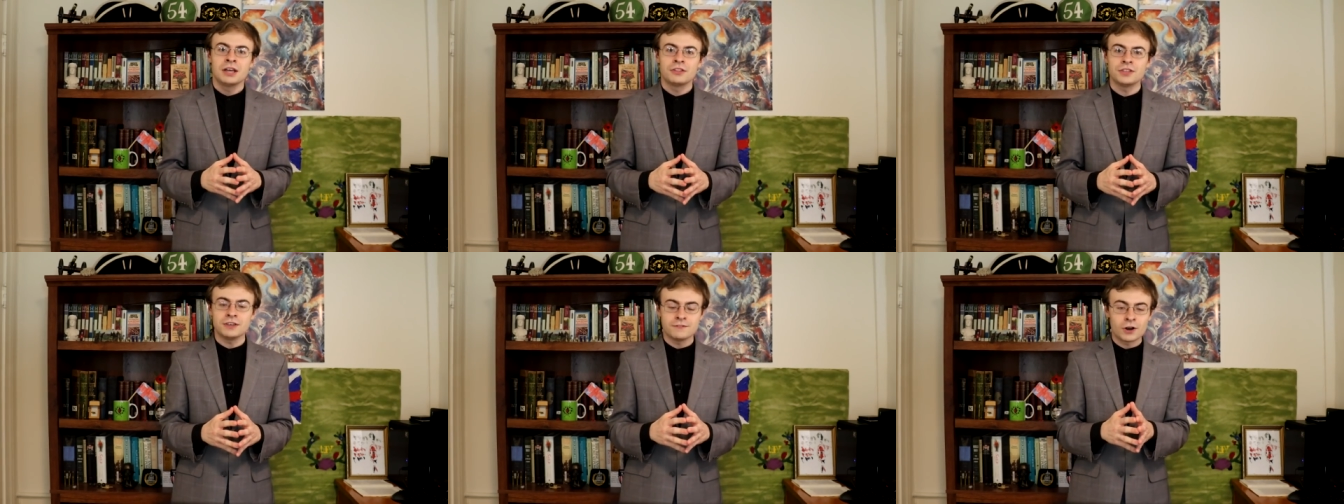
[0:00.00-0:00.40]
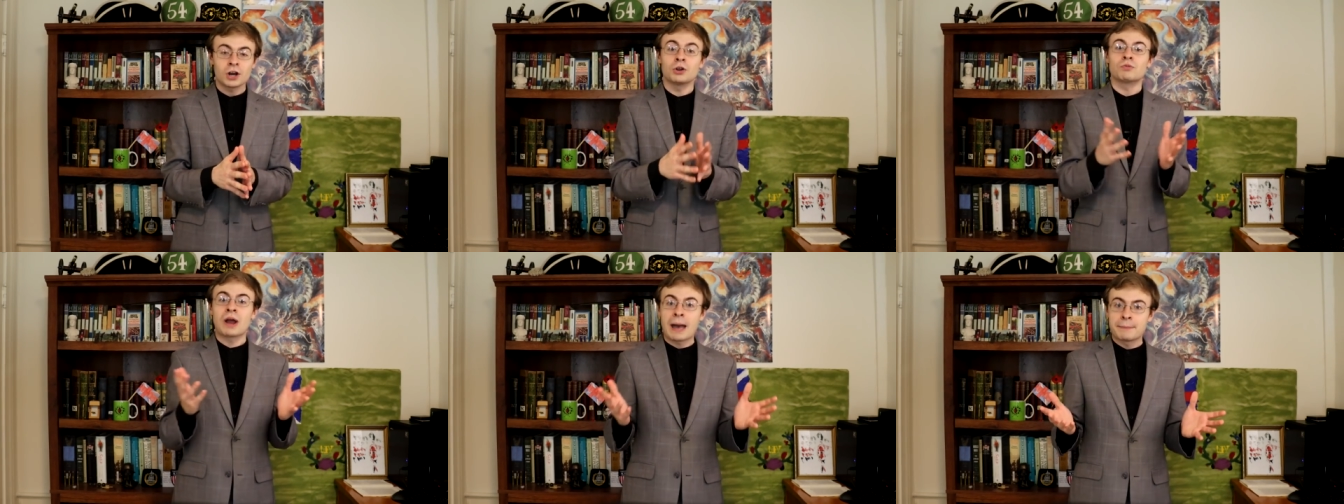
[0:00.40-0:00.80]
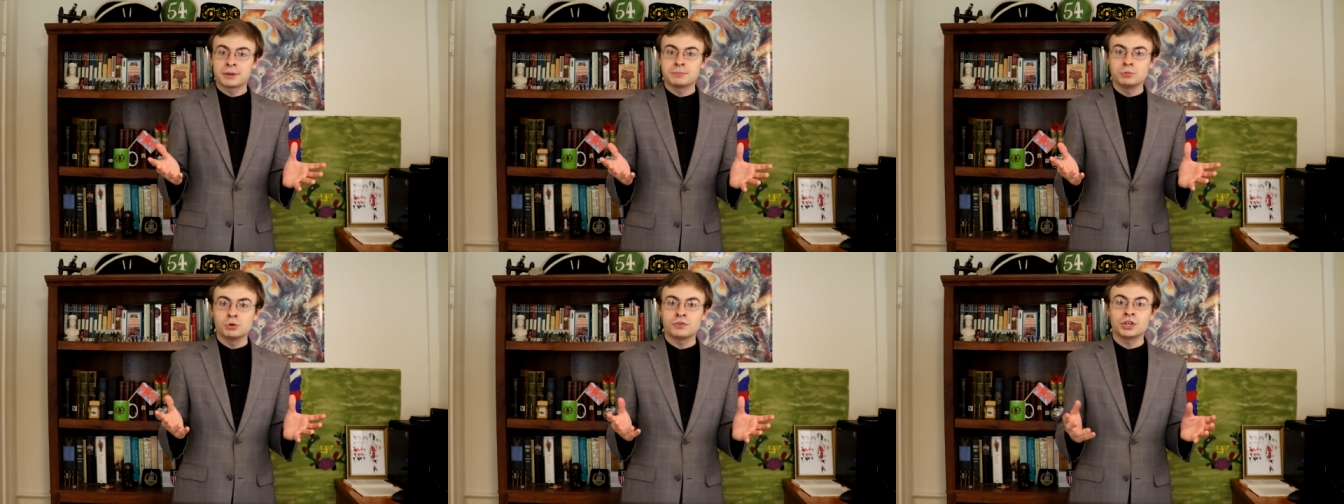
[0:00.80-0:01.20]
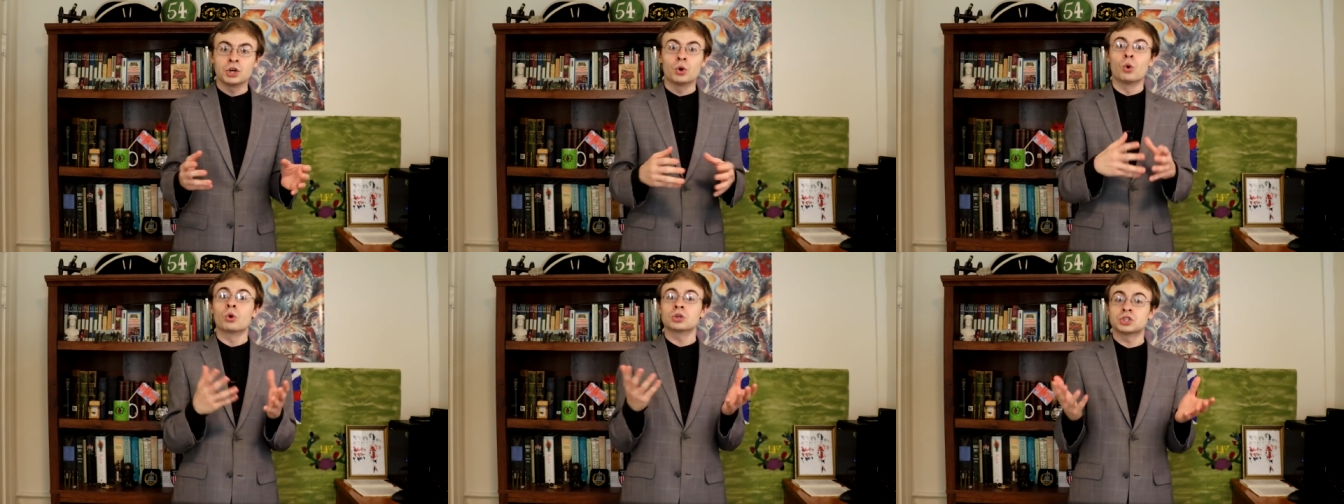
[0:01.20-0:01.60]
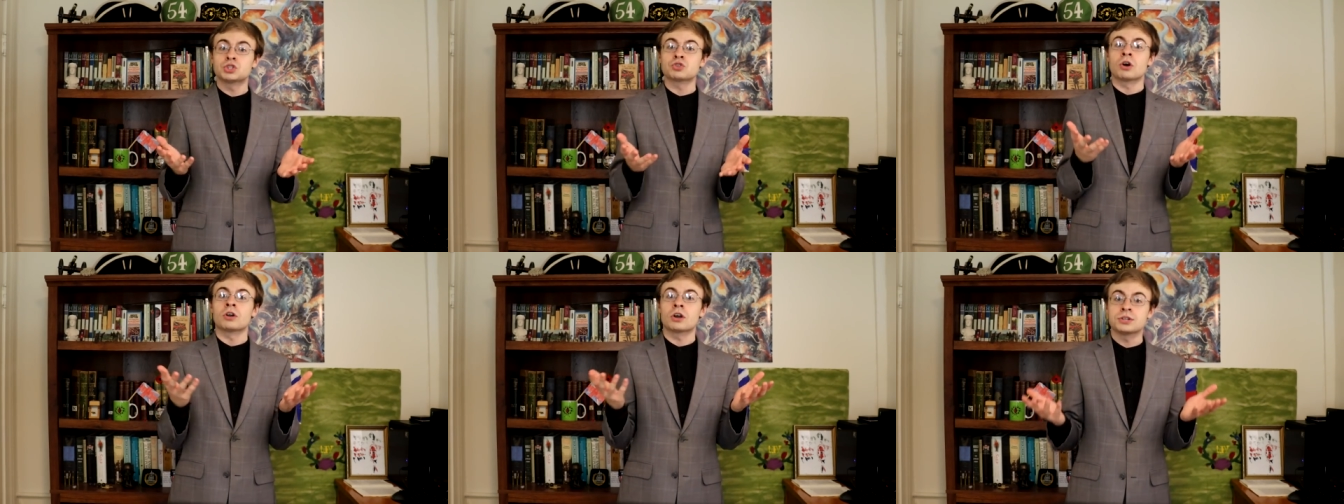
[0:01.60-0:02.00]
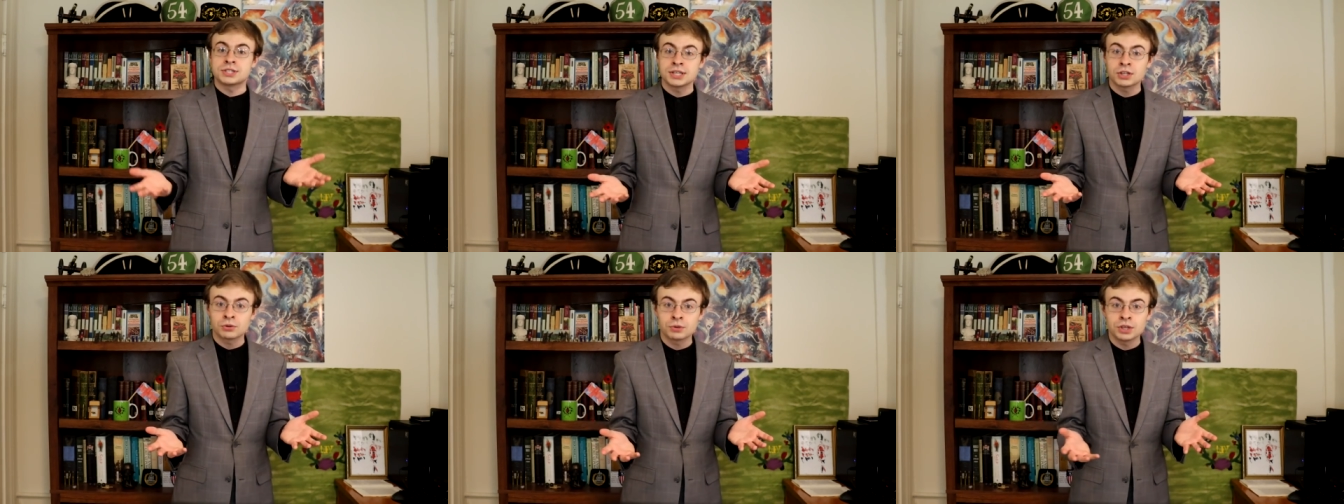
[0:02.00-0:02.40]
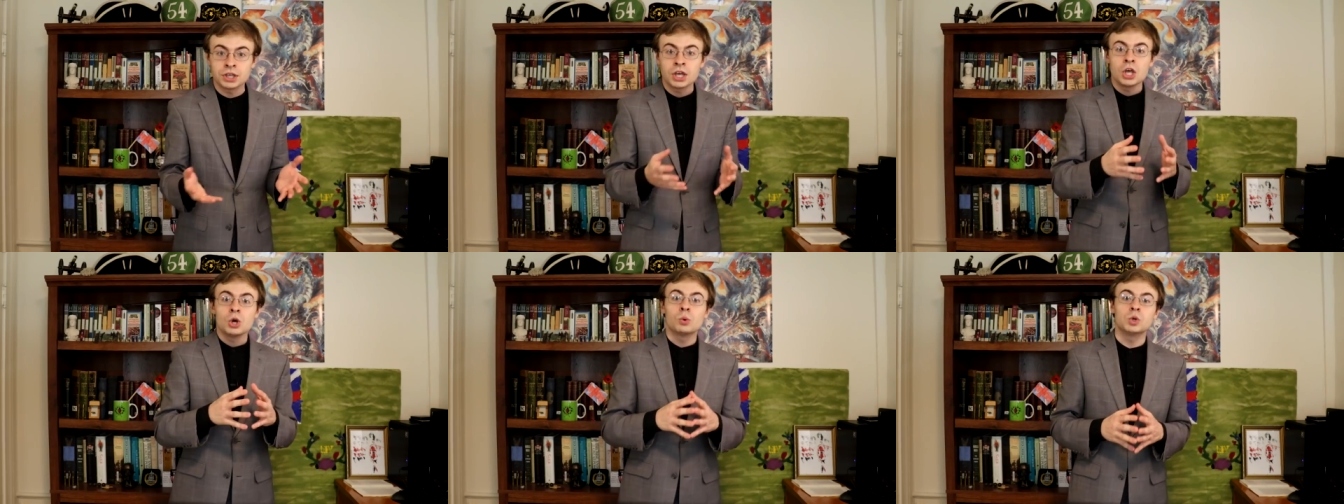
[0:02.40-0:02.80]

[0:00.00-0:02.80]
the very rapid-moving horse-drawn artillery